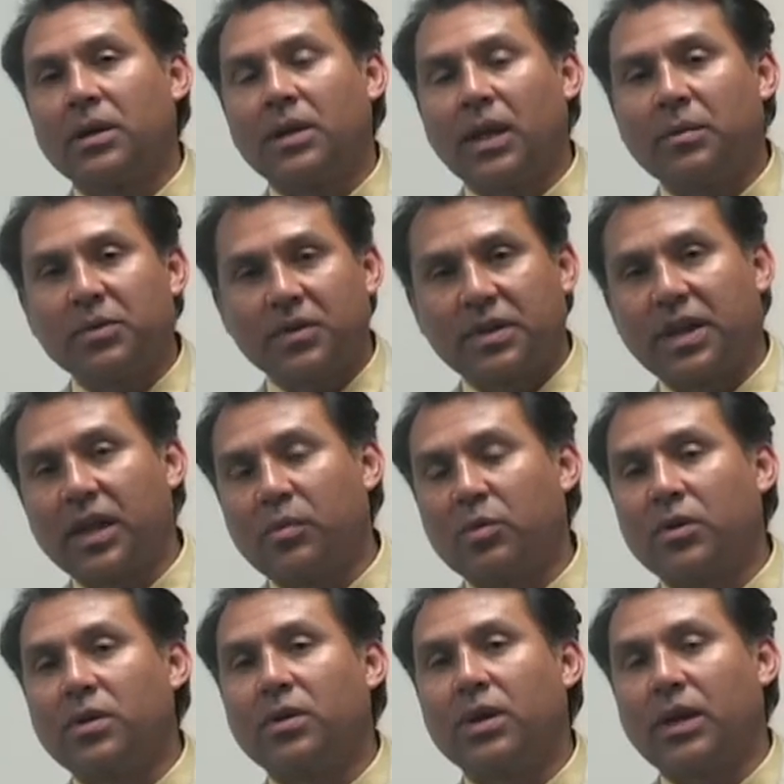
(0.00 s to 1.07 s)
came to the
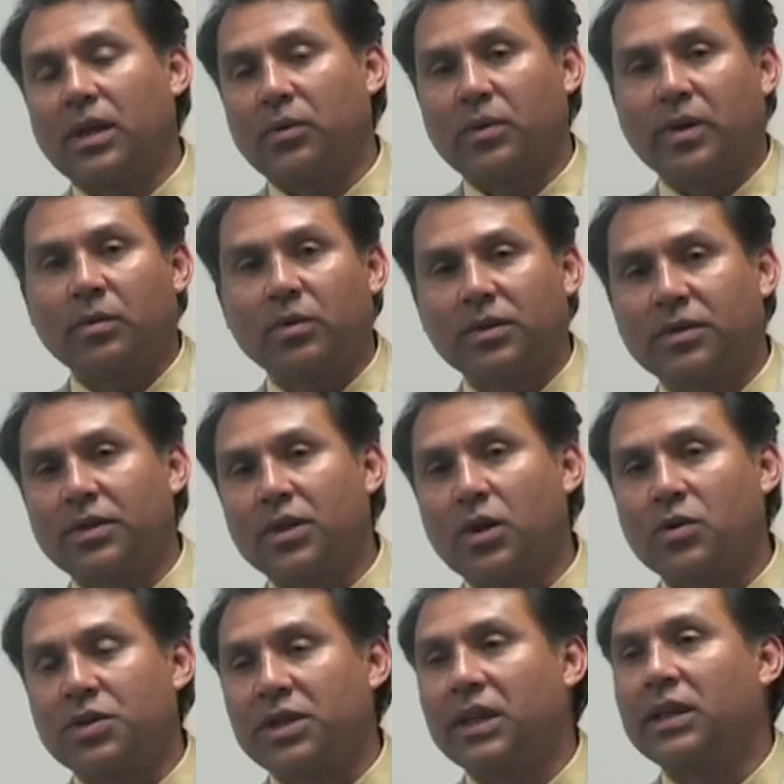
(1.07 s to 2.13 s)
table and were able to
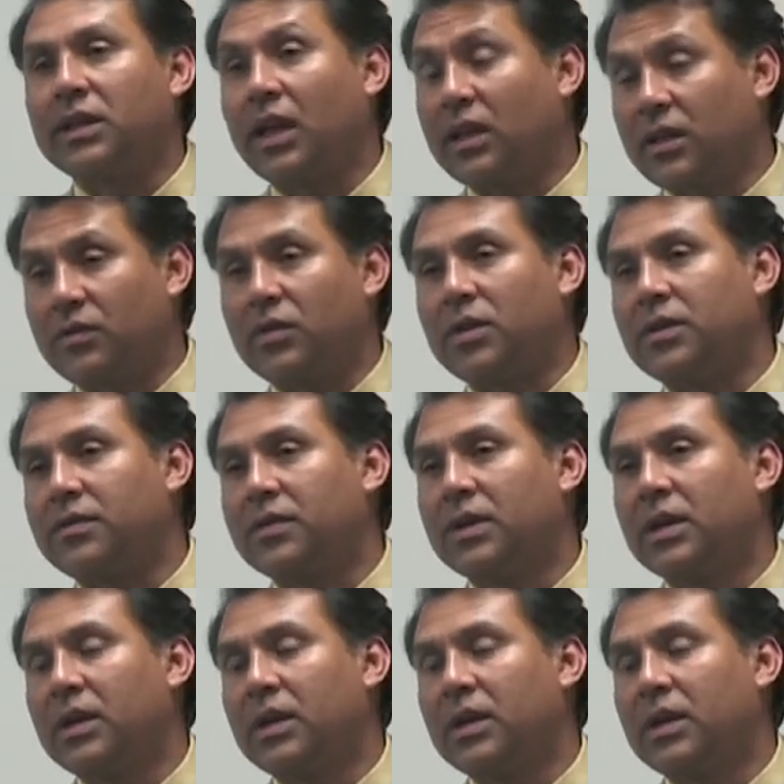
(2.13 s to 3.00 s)
negotiate that level of